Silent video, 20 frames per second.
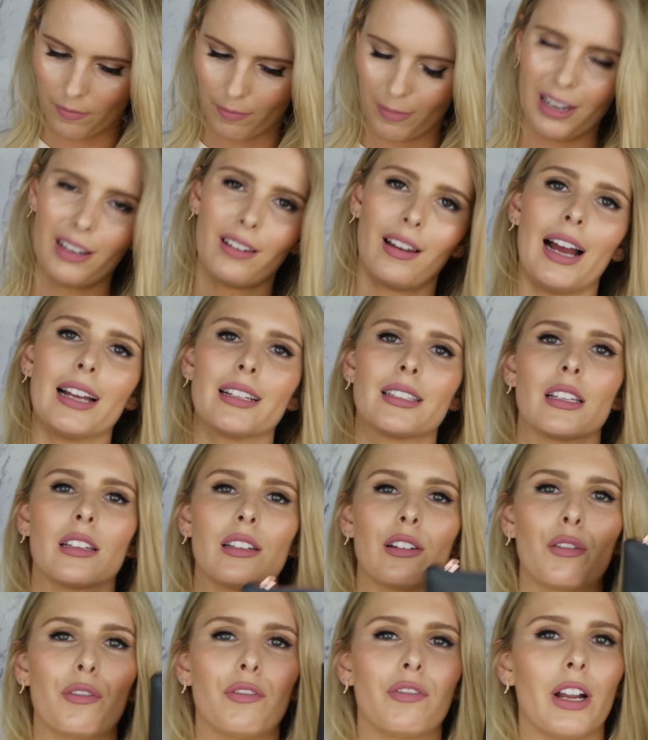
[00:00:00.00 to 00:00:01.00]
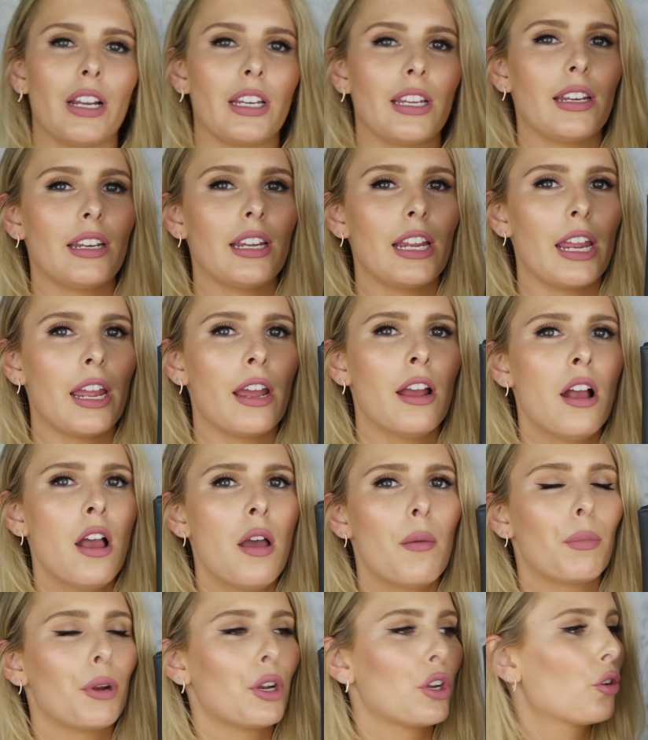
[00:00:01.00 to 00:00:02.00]
My light's a little funny in here,
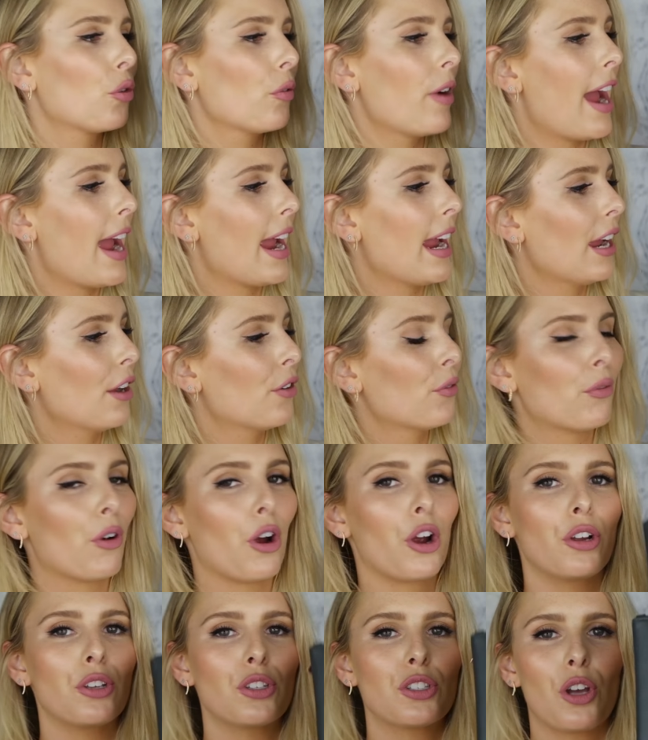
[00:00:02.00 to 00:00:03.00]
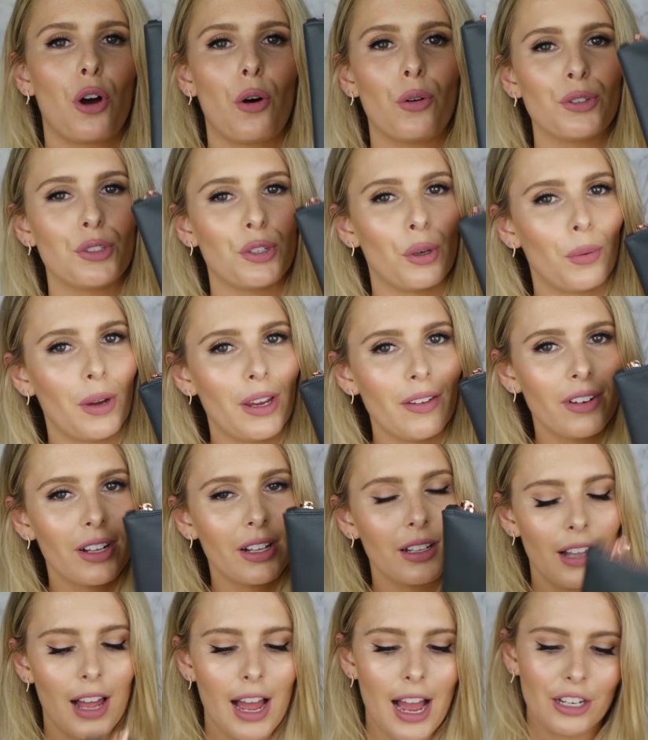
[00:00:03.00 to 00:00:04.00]
but a grey and rose gold Zoeva
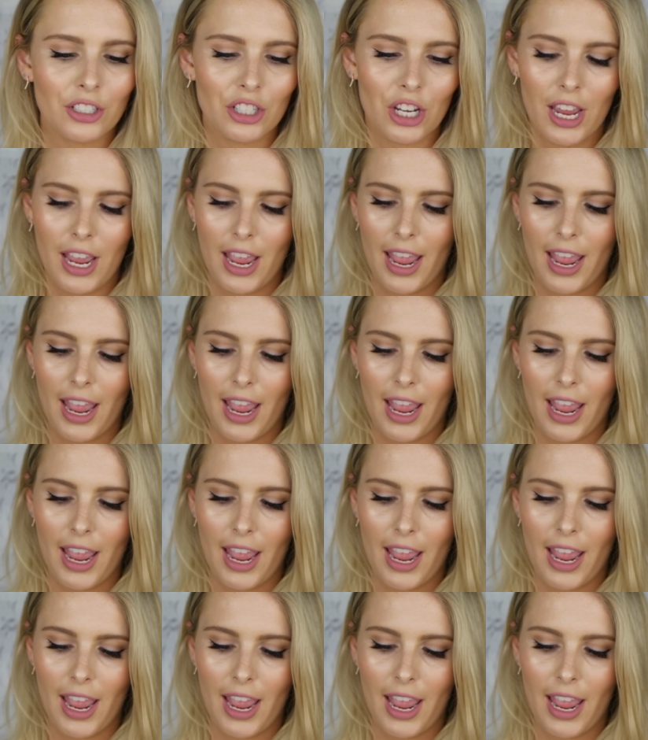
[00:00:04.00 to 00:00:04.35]
clutch.